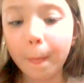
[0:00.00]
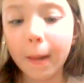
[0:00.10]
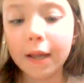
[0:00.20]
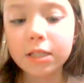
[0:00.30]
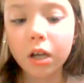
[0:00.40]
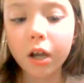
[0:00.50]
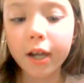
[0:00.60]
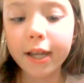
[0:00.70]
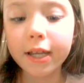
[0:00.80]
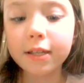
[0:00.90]
I
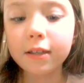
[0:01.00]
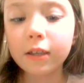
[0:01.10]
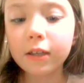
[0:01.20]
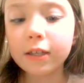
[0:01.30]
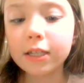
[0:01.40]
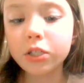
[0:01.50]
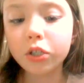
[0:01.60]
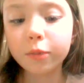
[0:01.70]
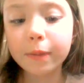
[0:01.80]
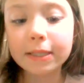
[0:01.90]
tied these
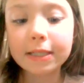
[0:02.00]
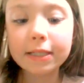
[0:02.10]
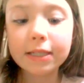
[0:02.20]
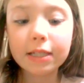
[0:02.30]
two pieces